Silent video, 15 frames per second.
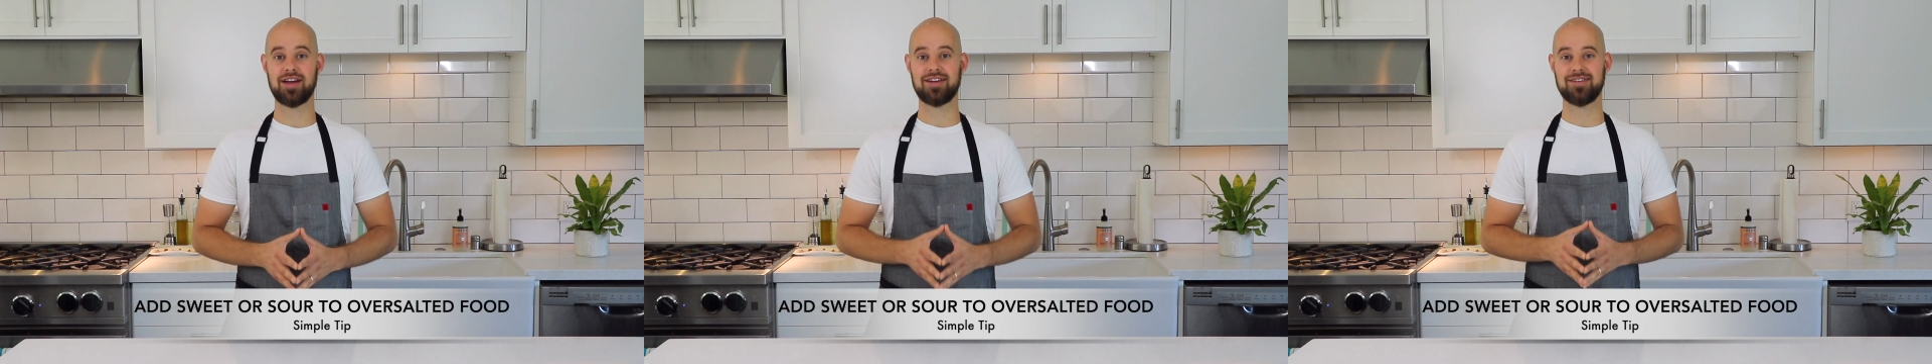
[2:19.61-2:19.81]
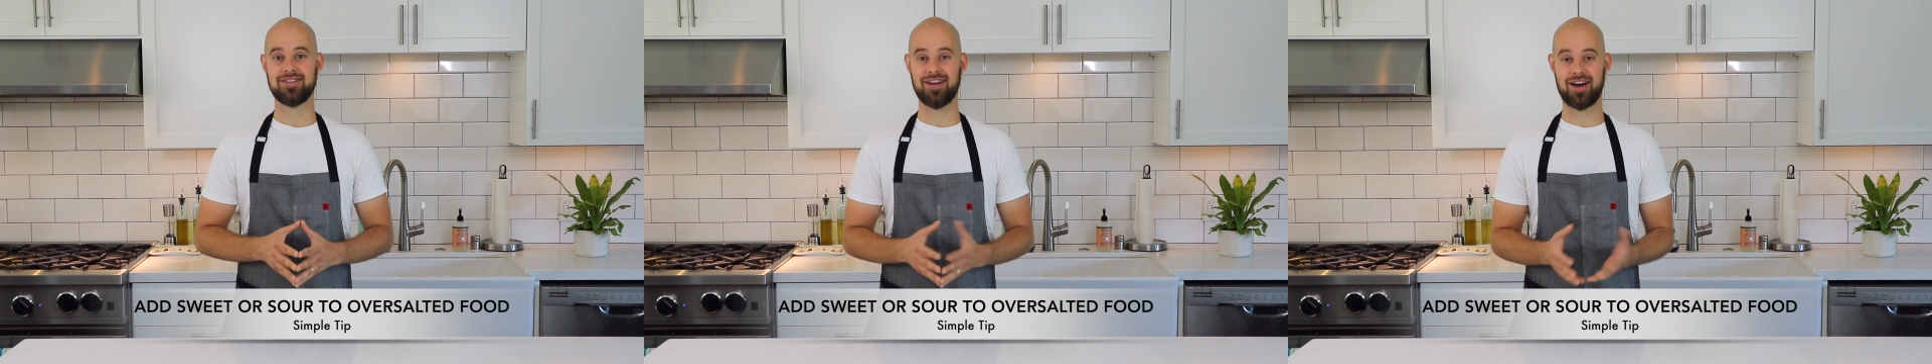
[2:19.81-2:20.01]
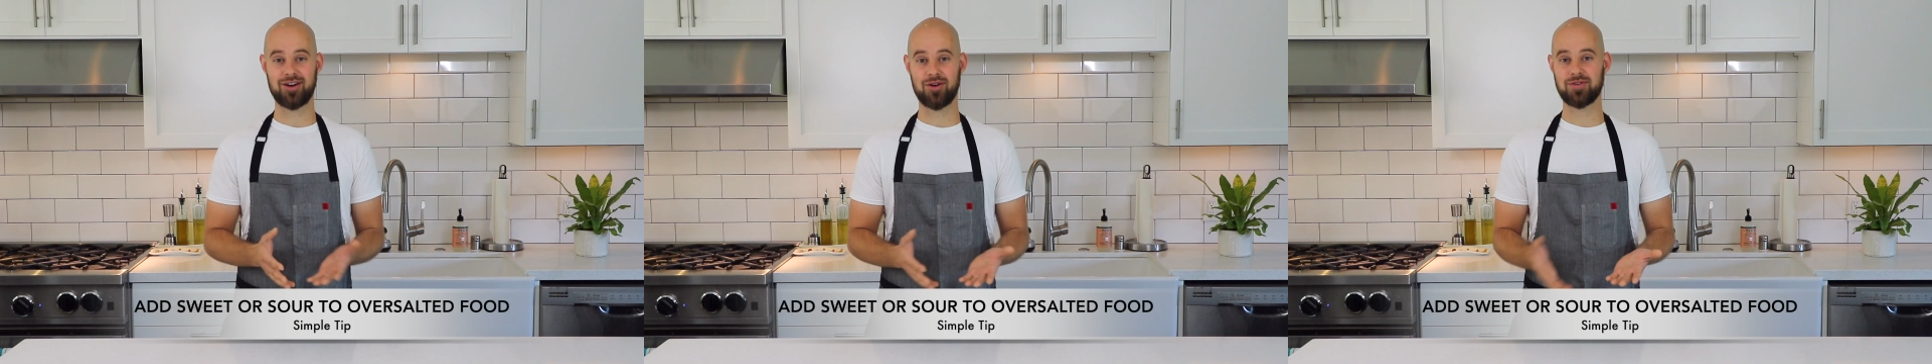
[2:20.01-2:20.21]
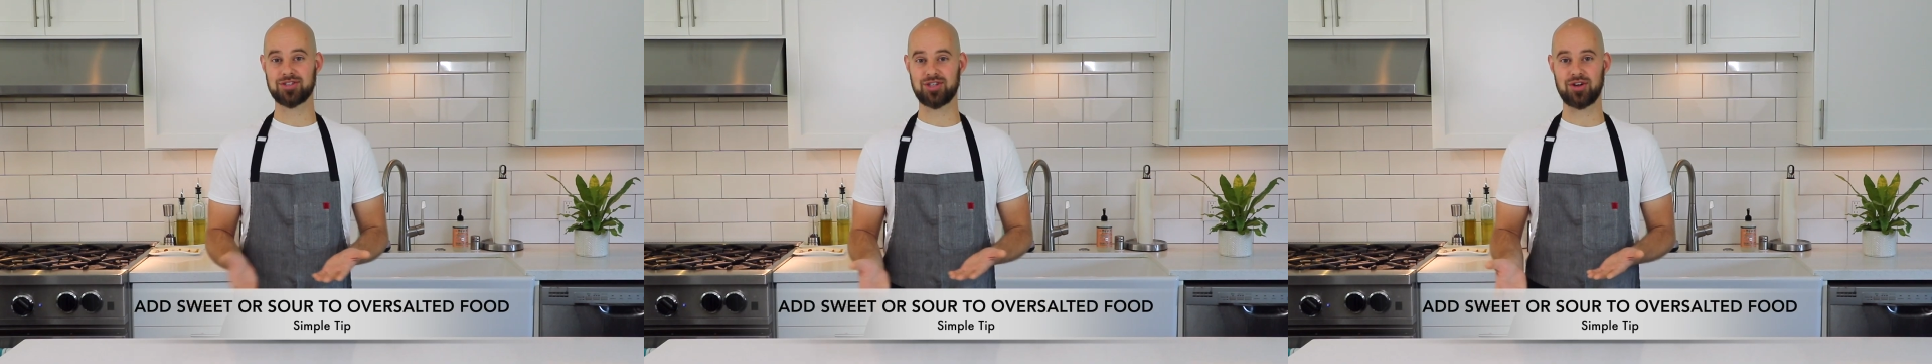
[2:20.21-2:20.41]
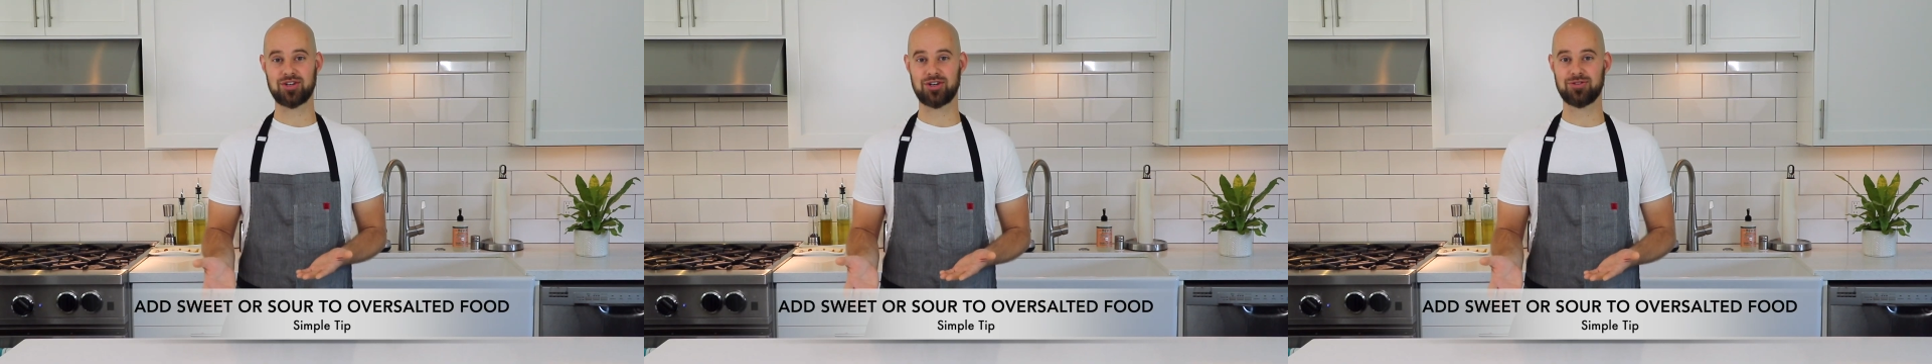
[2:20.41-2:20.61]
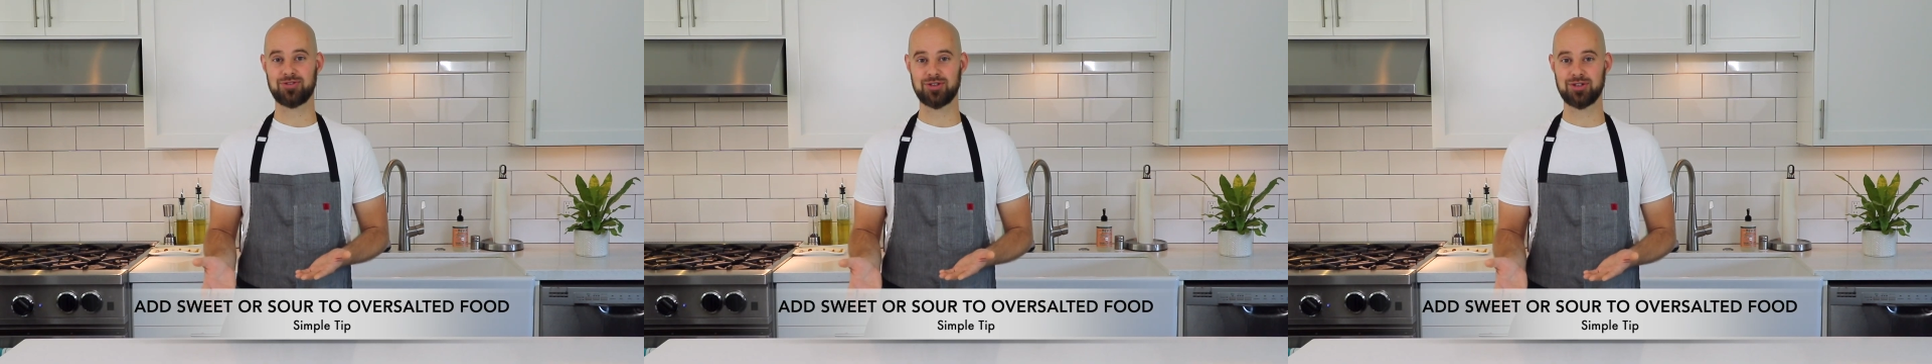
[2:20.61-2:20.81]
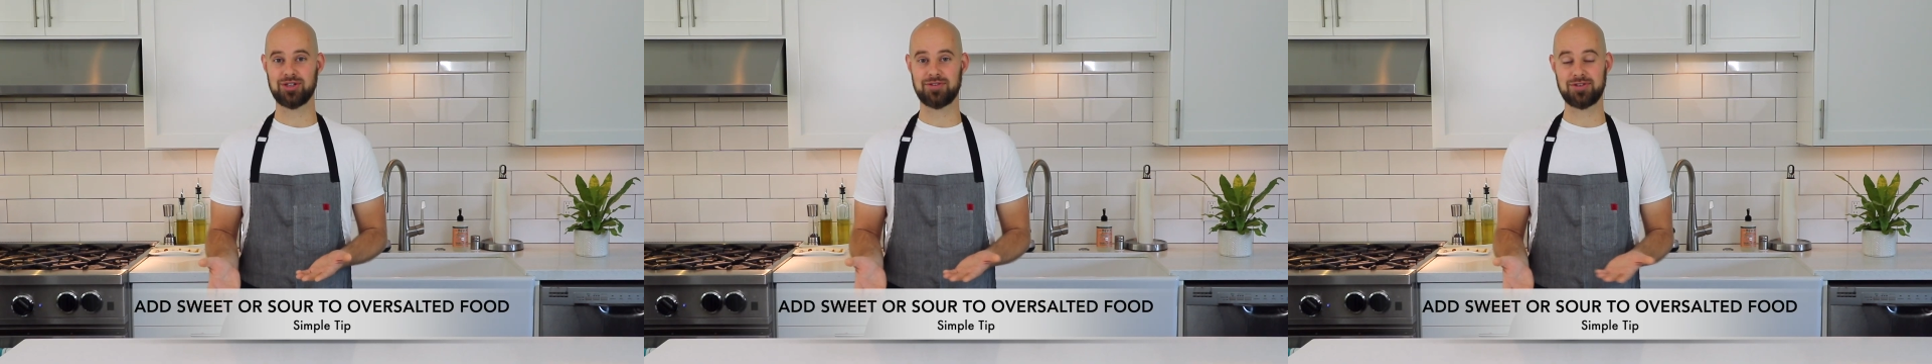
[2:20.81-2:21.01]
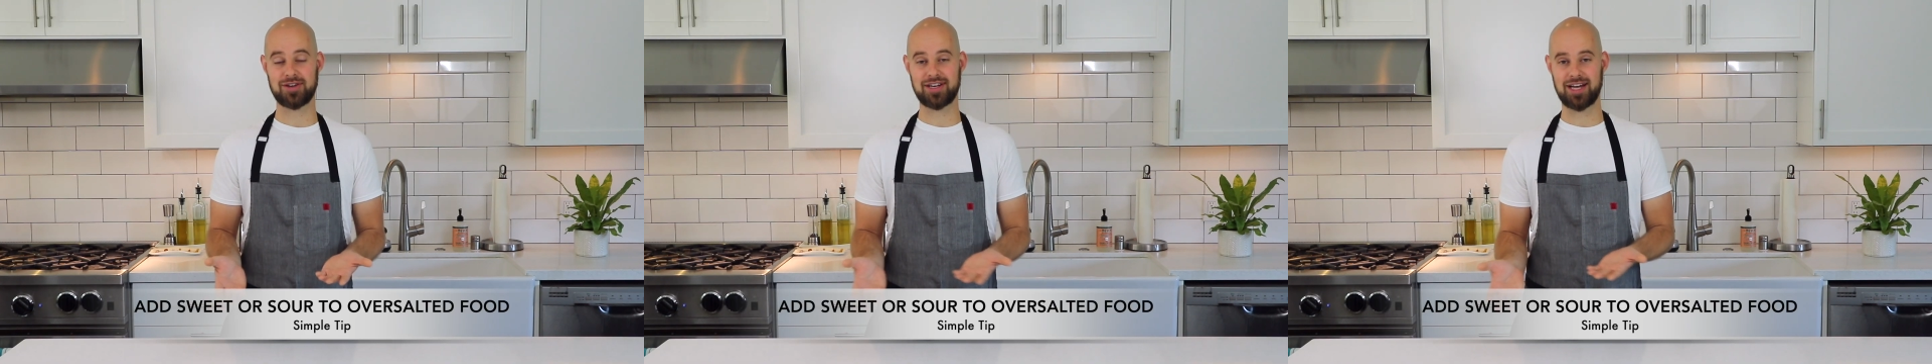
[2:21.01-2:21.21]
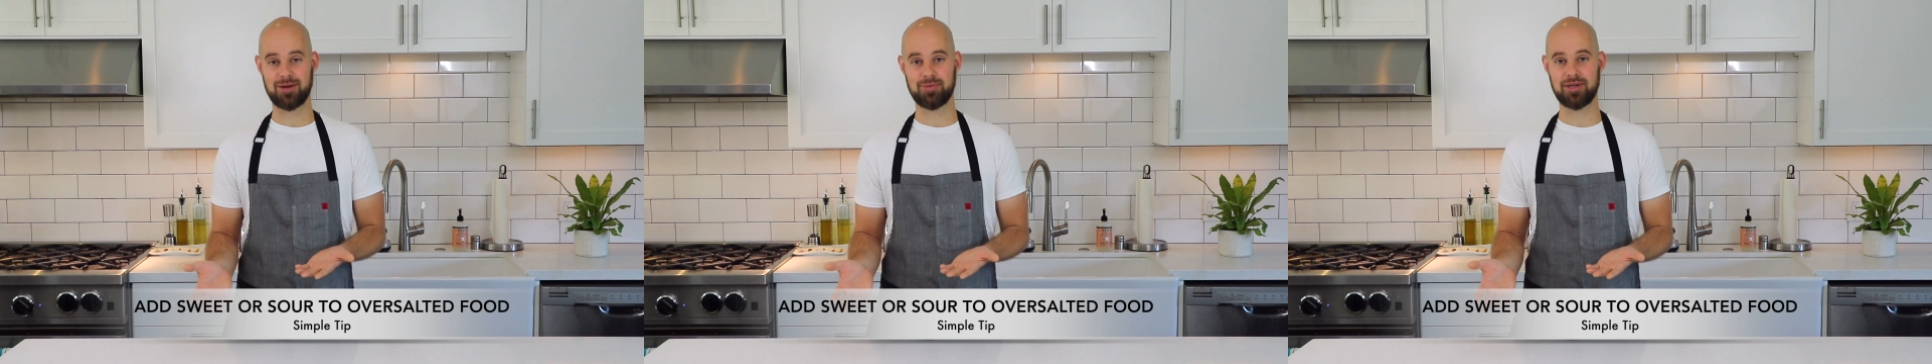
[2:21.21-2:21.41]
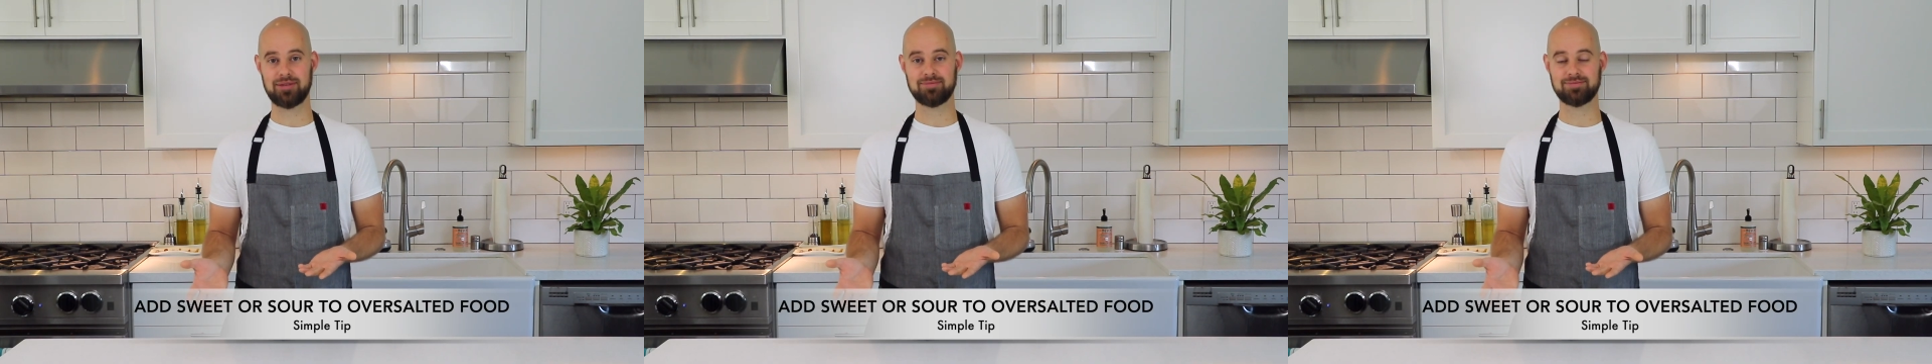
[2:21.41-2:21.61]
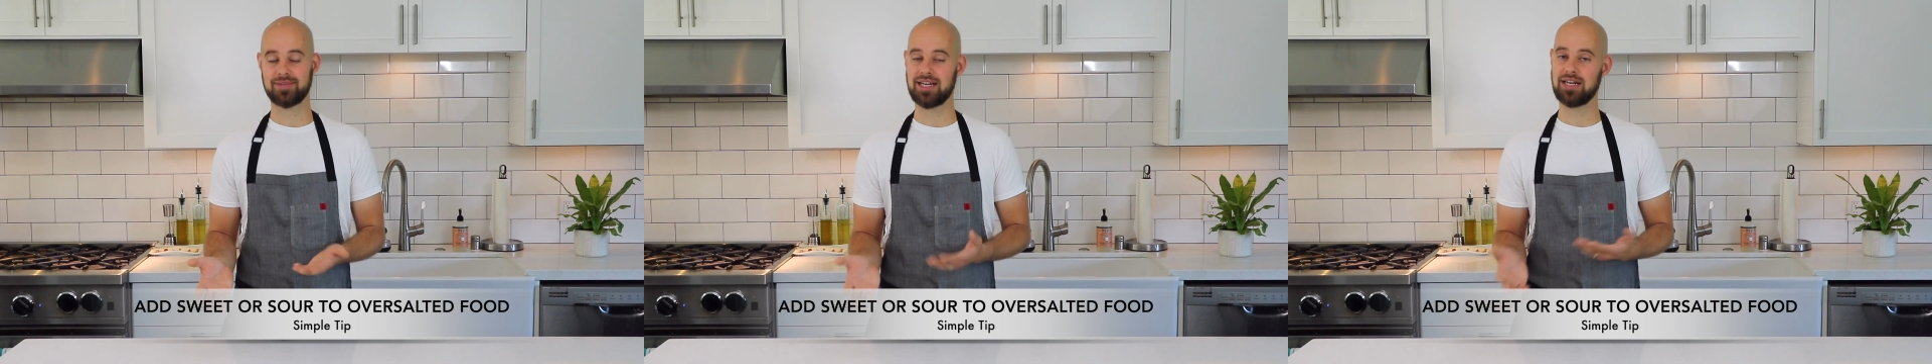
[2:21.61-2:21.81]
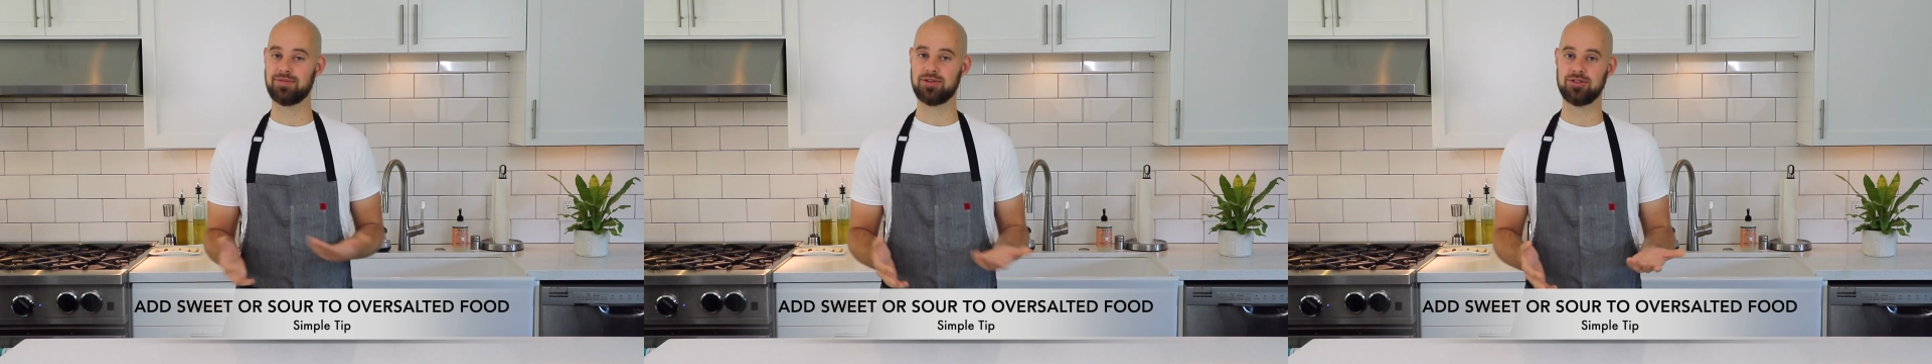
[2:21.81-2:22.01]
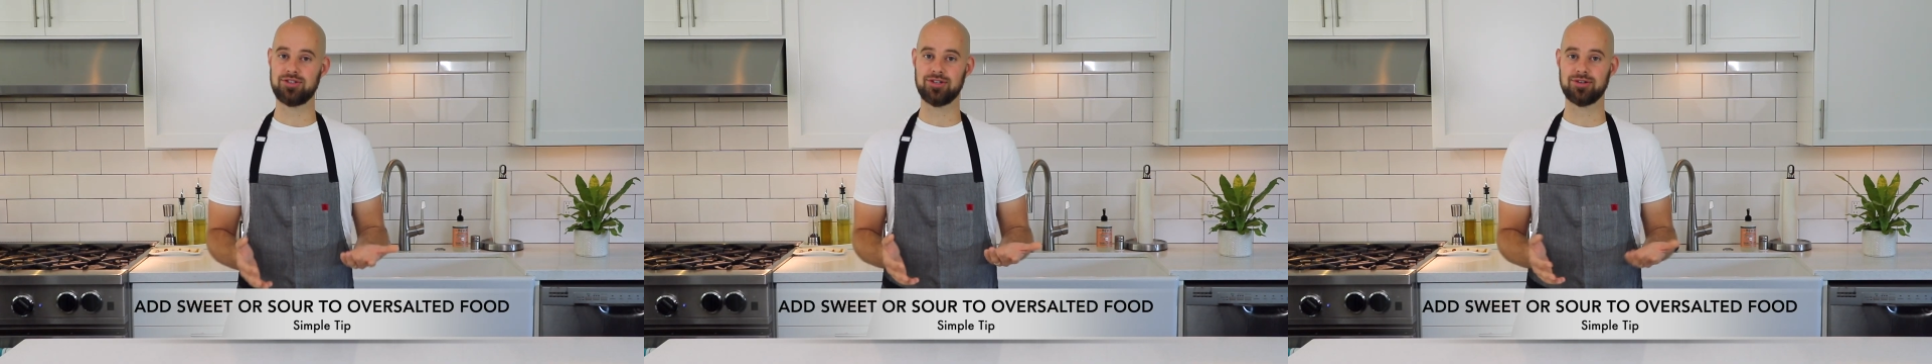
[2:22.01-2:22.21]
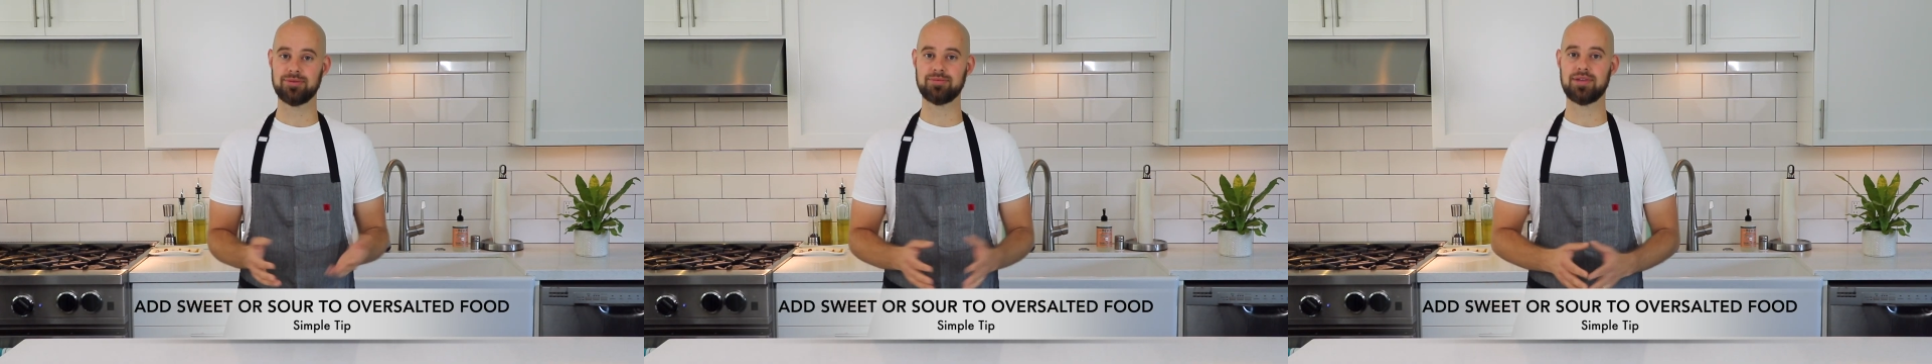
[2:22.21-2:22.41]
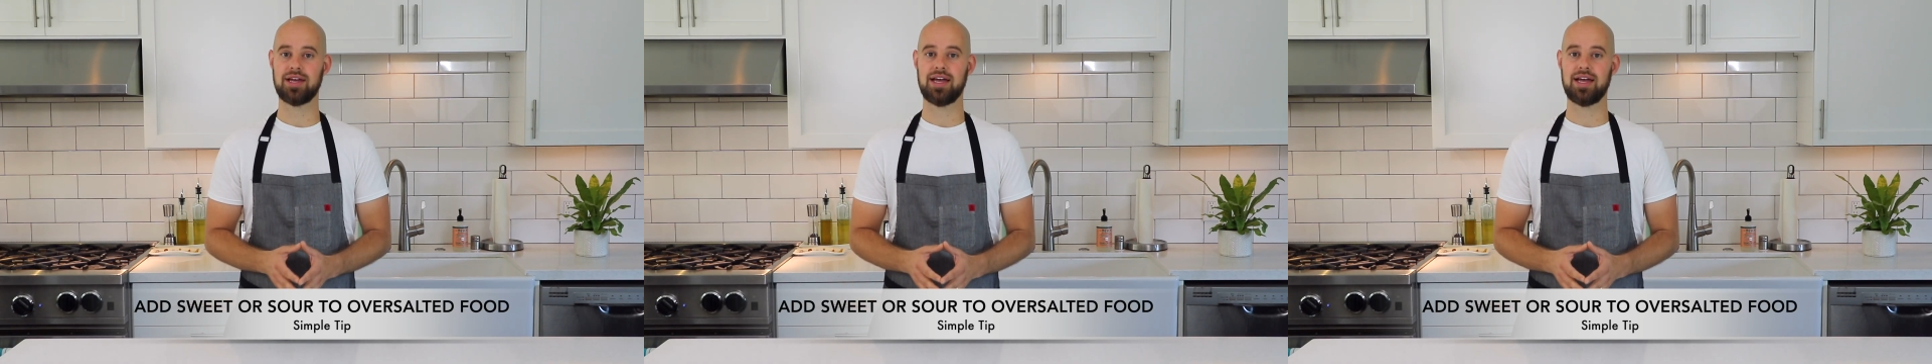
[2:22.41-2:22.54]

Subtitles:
not oversalt your food if you can help it, and if you do,